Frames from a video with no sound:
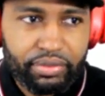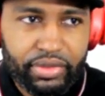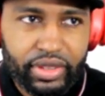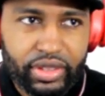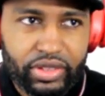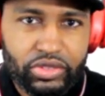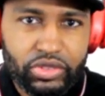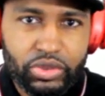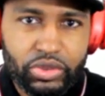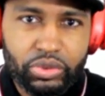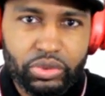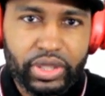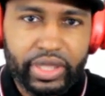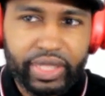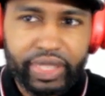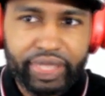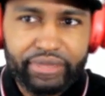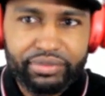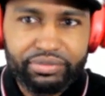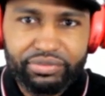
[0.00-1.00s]
to
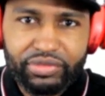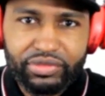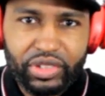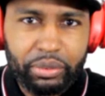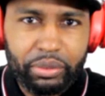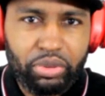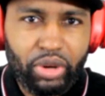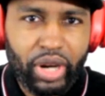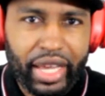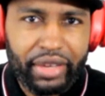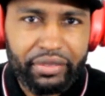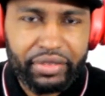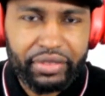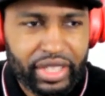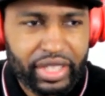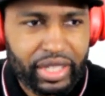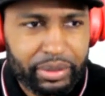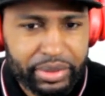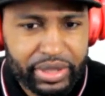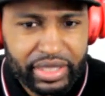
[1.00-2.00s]
um, a private
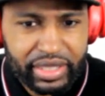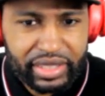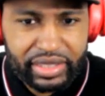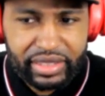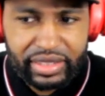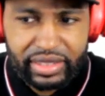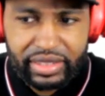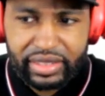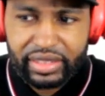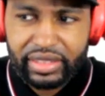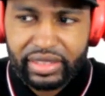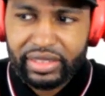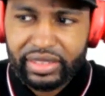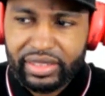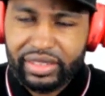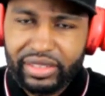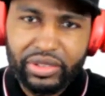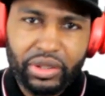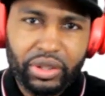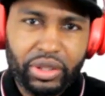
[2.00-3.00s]
company.
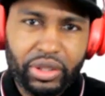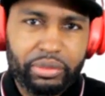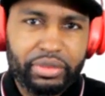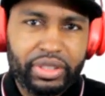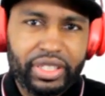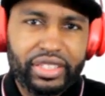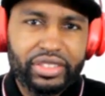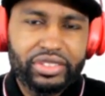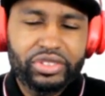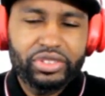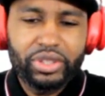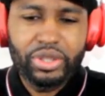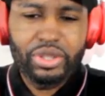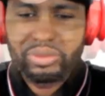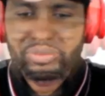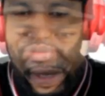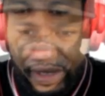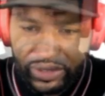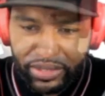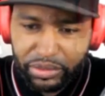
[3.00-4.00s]
You know what I mean?
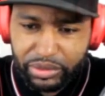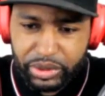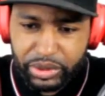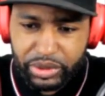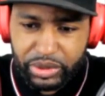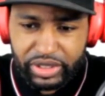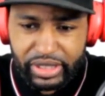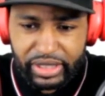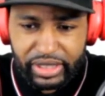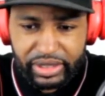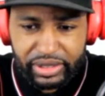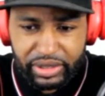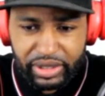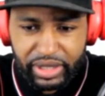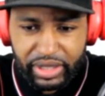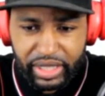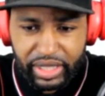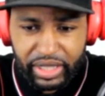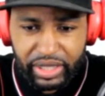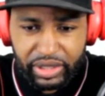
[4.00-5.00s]
So we'll see.
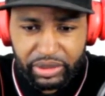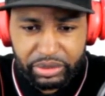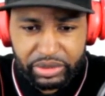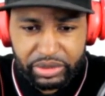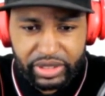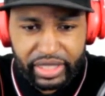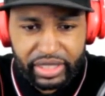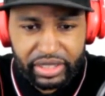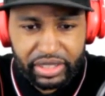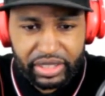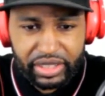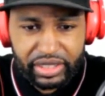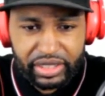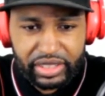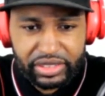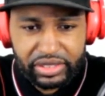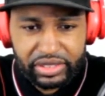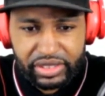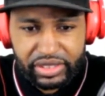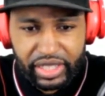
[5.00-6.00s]
Uh, we'll take a look at
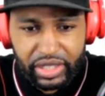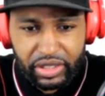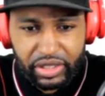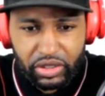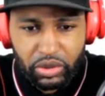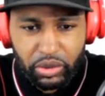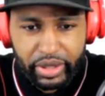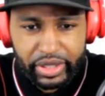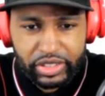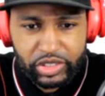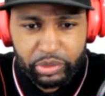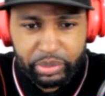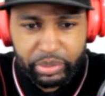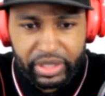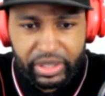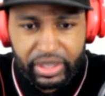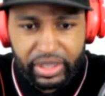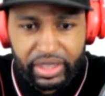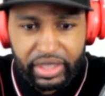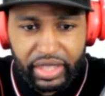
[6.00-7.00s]
this. It's out of Coin
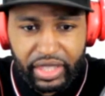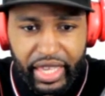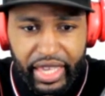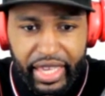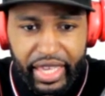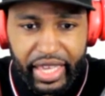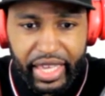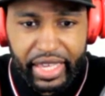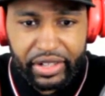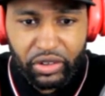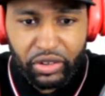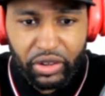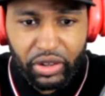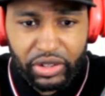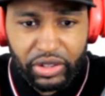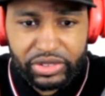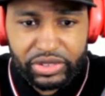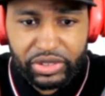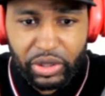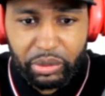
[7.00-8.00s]
Speaker, and
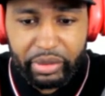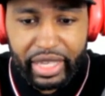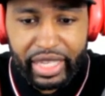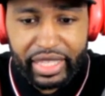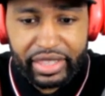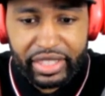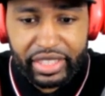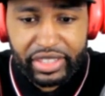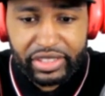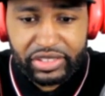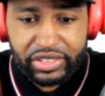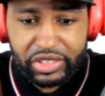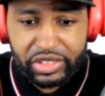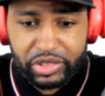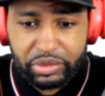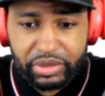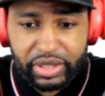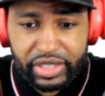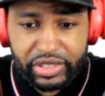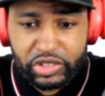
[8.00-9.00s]
also, man, this is
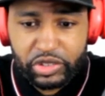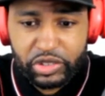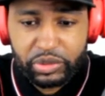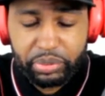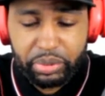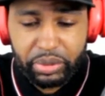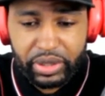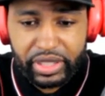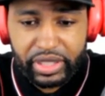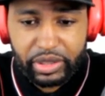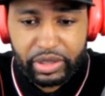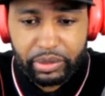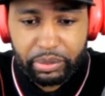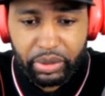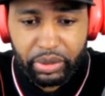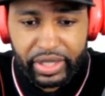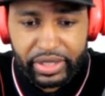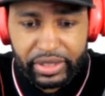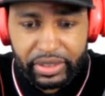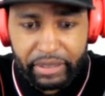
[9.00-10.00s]
this is pretty
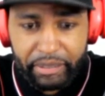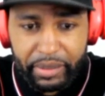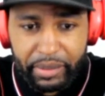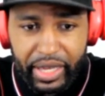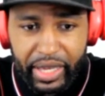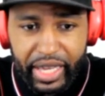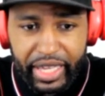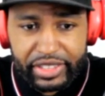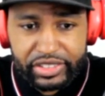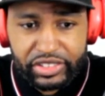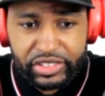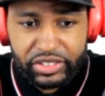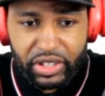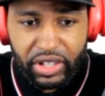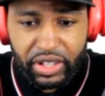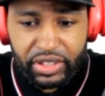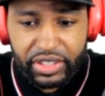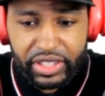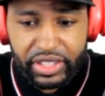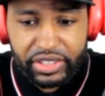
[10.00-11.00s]
depressing. I saw
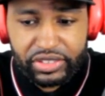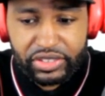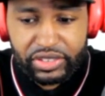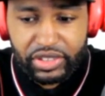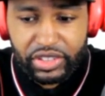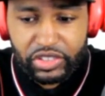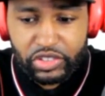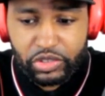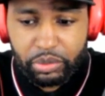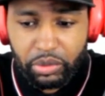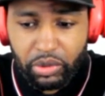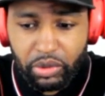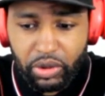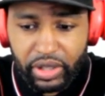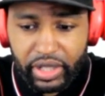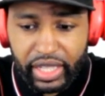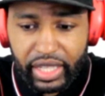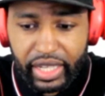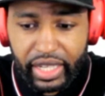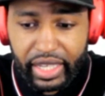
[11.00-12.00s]
this this
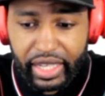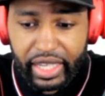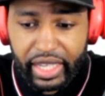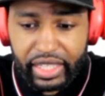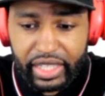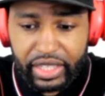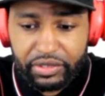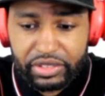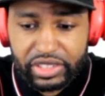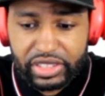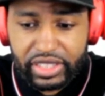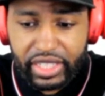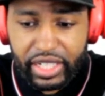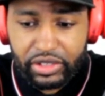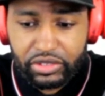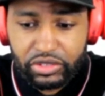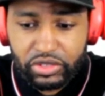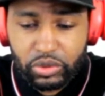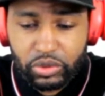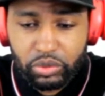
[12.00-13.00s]
morning. I gotta give a shout
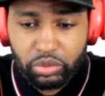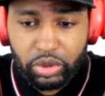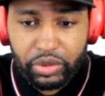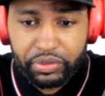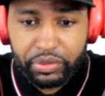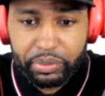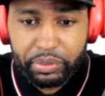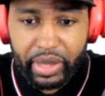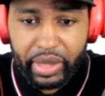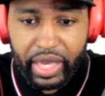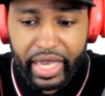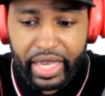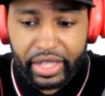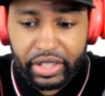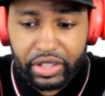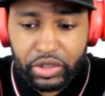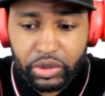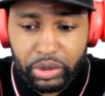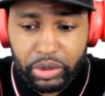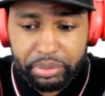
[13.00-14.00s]
out to
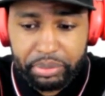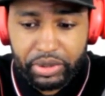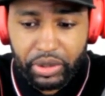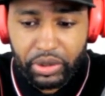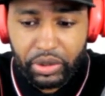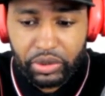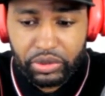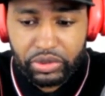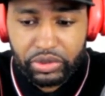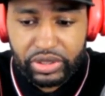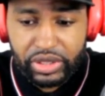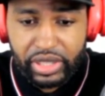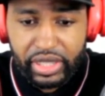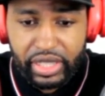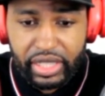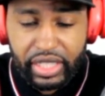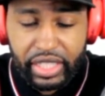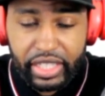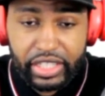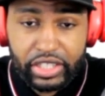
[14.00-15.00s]
Wolfpack Cryptos.
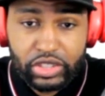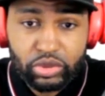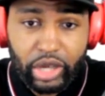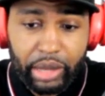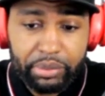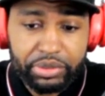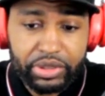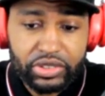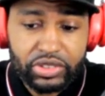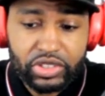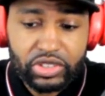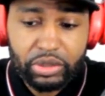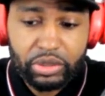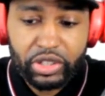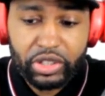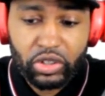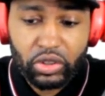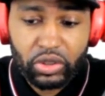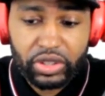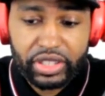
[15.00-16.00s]
He dropped this to me
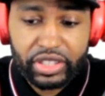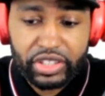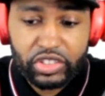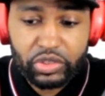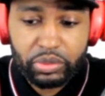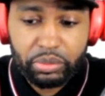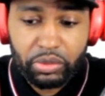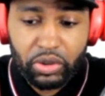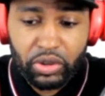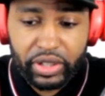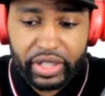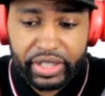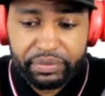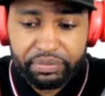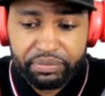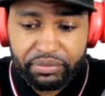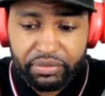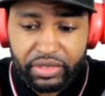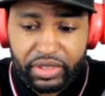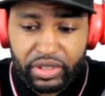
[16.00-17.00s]
early this morning.
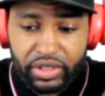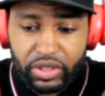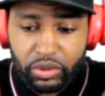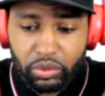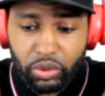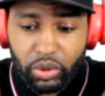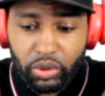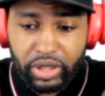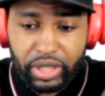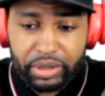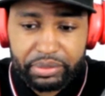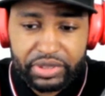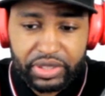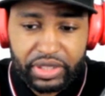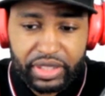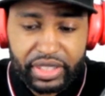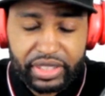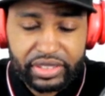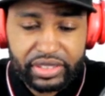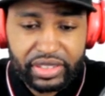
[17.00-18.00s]
Woke up to
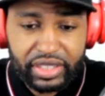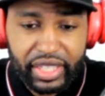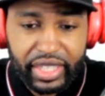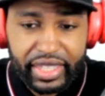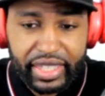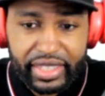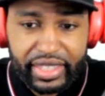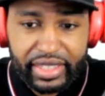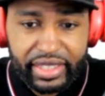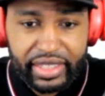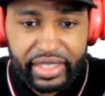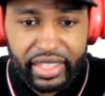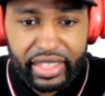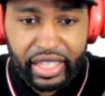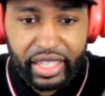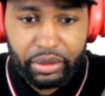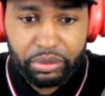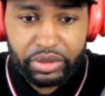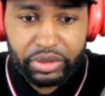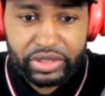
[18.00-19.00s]
this link
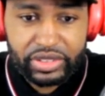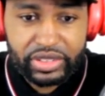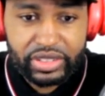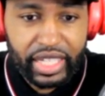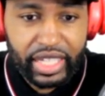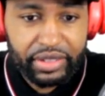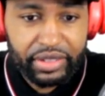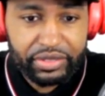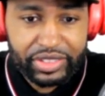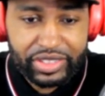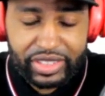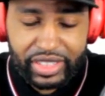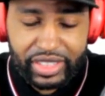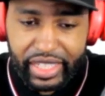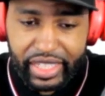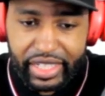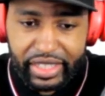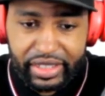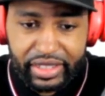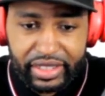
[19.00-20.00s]
and was
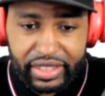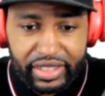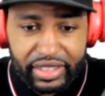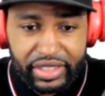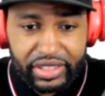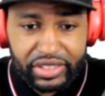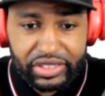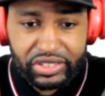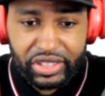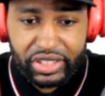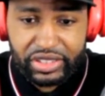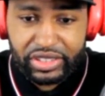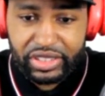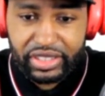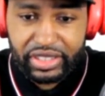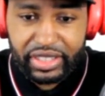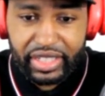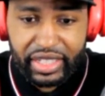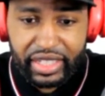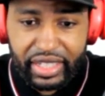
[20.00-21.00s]
devastated. Essentially,
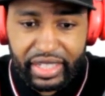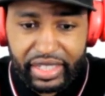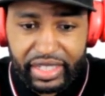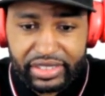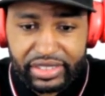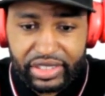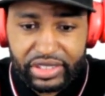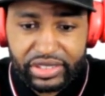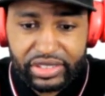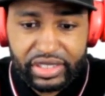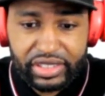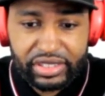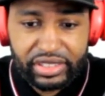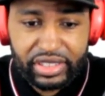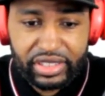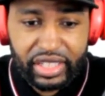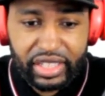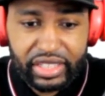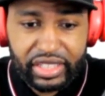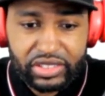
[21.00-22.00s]
guys,
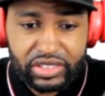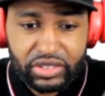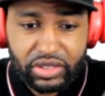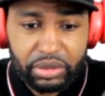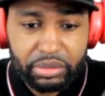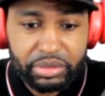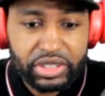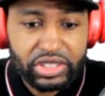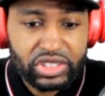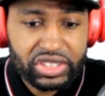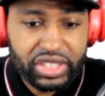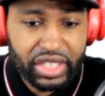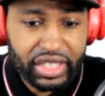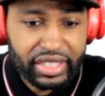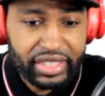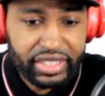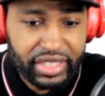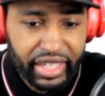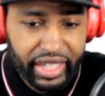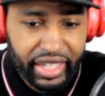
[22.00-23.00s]
CCN is going to be
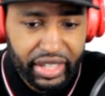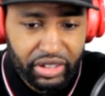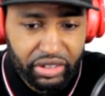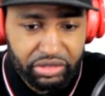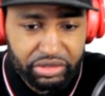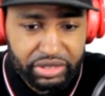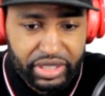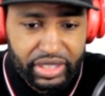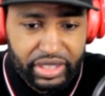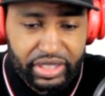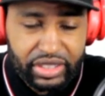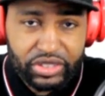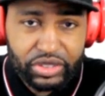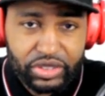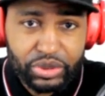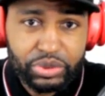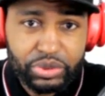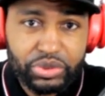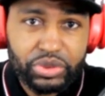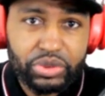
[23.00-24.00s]
shutting down
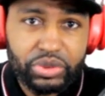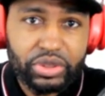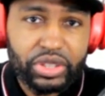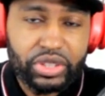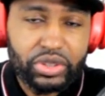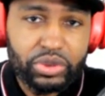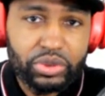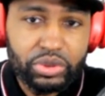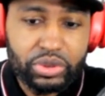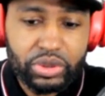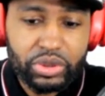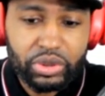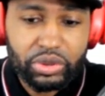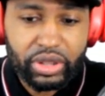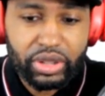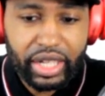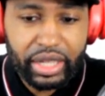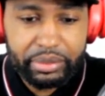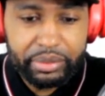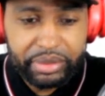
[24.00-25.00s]
due to a Google
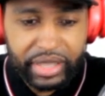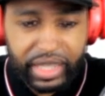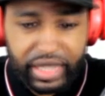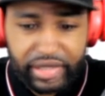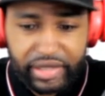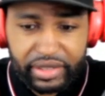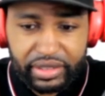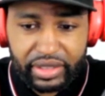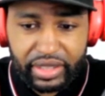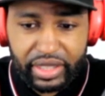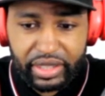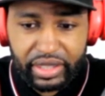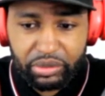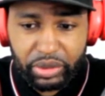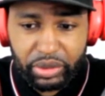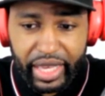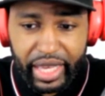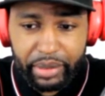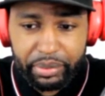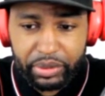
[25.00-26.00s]
update that
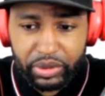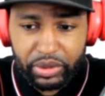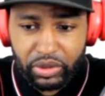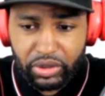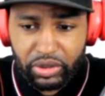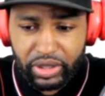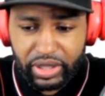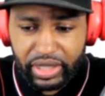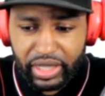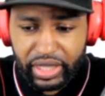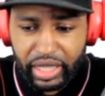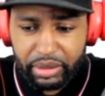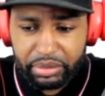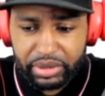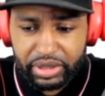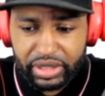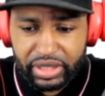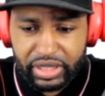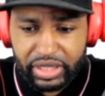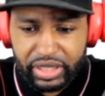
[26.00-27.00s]
happened on, I
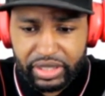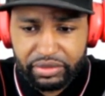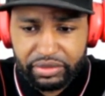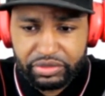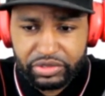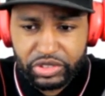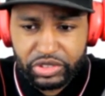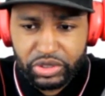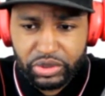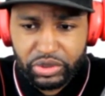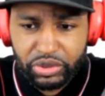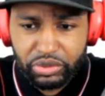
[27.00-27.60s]
believe, June